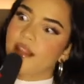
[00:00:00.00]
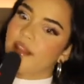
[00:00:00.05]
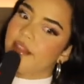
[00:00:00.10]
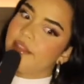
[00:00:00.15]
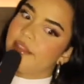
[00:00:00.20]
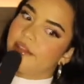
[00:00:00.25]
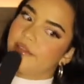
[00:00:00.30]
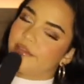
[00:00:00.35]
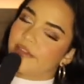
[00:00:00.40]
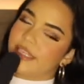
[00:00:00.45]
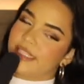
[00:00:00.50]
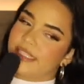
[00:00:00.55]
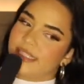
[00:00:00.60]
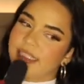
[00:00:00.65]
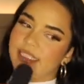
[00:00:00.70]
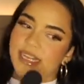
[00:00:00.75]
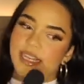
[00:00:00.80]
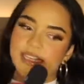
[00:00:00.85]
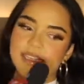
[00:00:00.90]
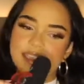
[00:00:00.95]
the reason
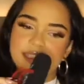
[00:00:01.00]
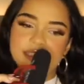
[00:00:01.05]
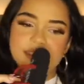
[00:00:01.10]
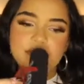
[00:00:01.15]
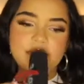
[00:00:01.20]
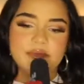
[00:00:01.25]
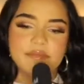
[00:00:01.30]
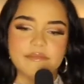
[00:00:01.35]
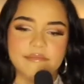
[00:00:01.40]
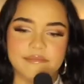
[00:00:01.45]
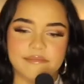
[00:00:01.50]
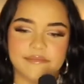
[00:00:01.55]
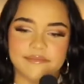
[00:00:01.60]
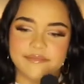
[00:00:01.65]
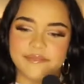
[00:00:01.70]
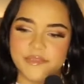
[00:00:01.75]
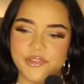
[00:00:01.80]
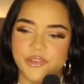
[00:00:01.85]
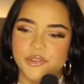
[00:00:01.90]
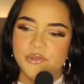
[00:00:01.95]
that I didn't
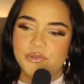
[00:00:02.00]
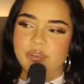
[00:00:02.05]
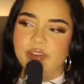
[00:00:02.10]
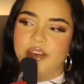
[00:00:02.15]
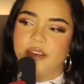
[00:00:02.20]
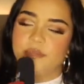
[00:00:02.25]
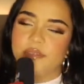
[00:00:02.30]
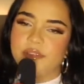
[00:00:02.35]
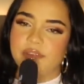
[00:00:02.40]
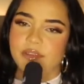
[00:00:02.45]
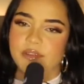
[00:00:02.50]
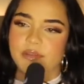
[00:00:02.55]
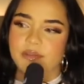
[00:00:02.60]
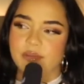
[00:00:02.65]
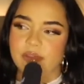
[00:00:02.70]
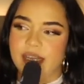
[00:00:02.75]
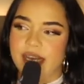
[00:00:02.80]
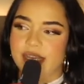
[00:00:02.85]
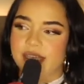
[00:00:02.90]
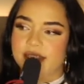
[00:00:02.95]
do an
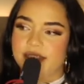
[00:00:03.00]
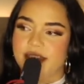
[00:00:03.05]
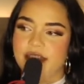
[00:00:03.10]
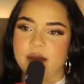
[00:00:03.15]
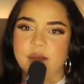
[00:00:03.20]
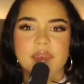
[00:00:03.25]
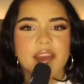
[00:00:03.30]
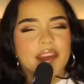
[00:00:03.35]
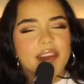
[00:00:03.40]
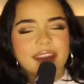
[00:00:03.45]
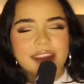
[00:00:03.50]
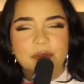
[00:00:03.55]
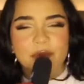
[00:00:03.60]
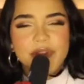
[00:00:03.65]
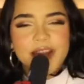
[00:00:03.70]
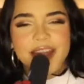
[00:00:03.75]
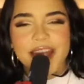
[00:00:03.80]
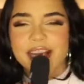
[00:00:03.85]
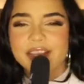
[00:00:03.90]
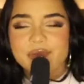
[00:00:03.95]
episode last time. Can
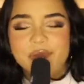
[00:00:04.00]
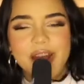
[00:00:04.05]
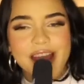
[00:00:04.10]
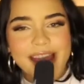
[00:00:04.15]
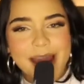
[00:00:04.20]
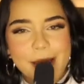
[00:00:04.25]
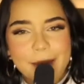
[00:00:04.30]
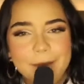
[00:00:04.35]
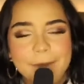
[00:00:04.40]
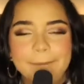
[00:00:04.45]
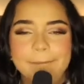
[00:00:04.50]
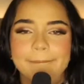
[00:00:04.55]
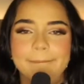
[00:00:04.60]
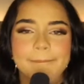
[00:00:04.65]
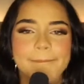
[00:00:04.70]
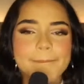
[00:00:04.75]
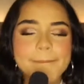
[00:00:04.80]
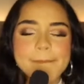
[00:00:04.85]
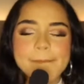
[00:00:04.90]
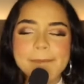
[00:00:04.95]
anyone guess why?
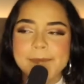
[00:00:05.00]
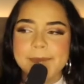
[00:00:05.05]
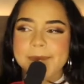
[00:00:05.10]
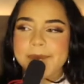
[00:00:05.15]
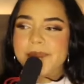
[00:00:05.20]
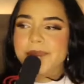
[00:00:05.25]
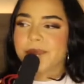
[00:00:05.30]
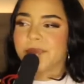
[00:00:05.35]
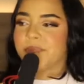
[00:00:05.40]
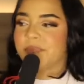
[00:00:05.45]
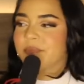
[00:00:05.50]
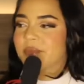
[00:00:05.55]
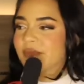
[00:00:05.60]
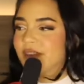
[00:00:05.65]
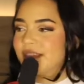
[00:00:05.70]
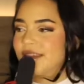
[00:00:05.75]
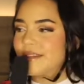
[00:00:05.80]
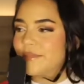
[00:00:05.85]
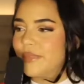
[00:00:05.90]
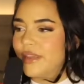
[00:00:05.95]

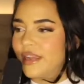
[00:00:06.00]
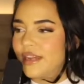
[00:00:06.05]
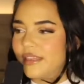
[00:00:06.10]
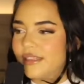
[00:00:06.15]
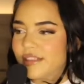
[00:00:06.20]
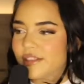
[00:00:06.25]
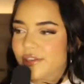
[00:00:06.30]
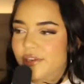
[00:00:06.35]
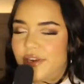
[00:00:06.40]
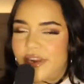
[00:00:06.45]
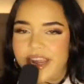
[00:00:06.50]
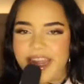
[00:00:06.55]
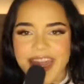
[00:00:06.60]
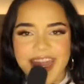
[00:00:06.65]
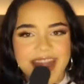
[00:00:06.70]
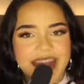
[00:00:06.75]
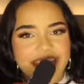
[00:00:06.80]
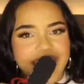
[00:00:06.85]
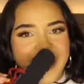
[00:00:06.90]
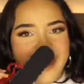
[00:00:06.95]
Is it because a
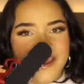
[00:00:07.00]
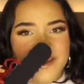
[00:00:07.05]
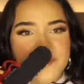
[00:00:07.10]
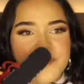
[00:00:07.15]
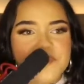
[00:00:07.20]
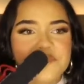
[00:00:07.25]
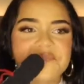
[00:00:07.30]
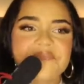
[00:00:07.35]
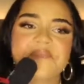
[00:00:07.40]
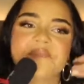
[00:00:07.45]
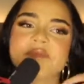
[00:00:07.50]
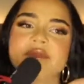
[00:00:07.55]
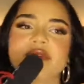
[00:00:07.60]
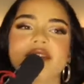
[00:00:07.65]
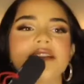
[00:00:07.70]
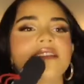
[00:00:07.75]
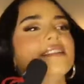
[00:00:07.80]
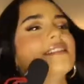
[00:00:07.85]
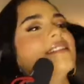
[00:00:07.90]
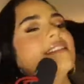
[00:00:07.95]
hurricane came?
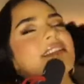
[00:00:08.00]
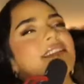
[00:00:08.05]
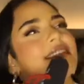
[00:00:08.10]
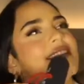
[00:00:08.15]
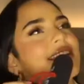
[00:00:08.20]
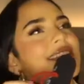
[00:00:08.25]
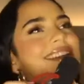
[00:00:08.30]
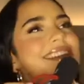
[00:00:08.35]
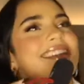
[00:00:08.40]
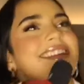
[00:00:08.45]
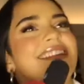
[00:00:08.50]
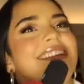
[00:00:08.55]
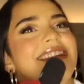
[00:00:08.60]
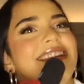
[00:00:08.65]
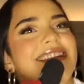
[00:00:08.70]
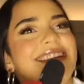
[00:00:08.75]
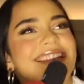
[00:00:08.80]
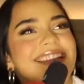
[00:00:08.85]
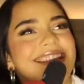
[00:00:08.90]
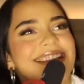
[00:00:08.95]

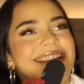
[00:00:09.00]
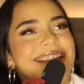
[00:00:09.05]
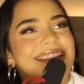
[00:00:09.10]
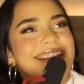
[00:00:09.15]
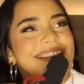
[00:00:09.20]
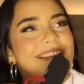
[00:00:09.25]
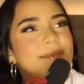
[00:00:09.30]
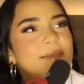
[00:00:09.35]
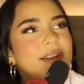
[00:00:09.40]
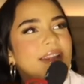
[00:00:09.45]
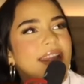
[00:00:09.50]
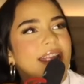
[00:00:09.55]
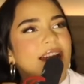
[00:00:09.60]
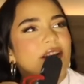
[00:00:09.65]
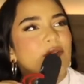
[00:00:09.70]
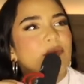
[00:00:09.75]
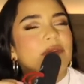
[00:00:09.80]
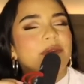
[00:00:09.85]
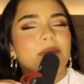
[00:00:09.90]
Y, ¿verdad?